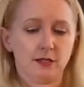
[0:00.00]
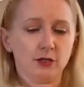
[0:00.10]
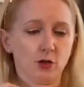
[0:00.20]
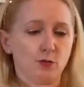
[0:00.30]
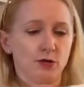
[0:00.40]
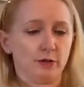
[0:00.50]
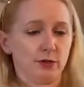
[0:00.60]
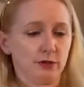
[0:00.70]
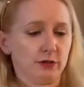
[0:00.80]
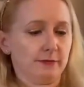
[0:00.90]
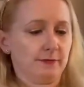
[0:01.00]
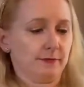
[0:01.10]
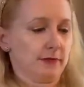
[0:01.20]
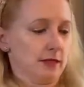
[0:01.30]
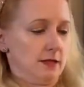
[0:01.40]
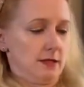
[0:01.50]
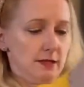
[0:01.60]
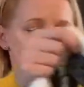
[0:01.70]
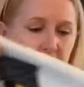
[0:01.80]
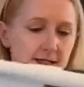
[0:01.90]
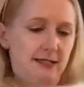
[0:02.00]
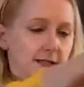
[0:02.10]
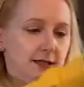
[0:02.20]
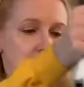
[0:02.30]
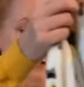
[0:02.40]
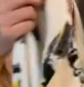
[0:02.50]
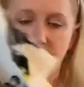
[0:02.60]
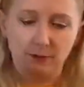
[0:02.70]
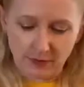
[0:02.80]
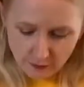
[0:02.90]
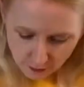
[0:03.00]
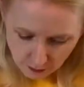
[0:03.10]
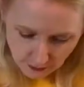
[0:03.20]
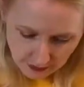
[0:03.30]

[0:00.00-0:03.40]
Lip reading: Good old Primark. And is that round the right way?